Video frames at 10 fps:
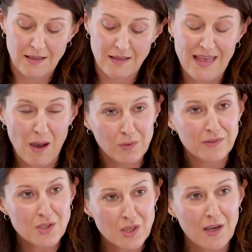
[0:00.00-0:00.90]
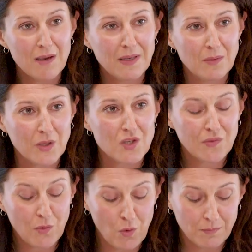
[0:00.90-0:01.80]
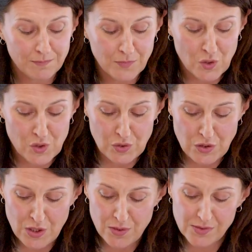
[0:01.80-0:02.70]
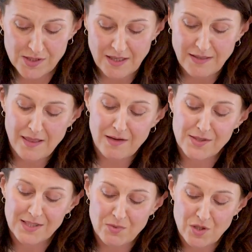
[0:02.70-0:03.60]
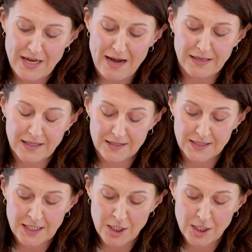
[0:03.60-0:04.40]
and that will determine which form you should use. And then there are some generic